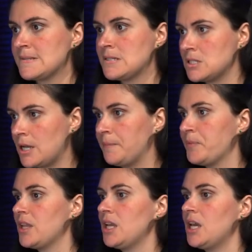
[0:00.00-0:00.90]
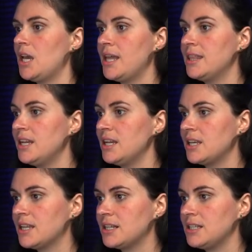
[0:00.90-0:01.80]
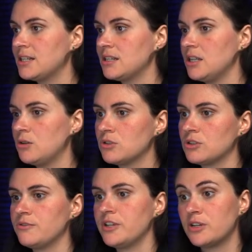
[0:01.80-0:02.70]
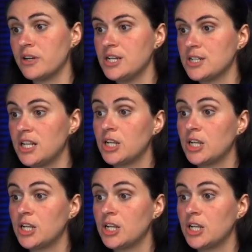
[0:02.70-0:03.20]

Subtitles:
Okay, and then I can click on Load Configuration,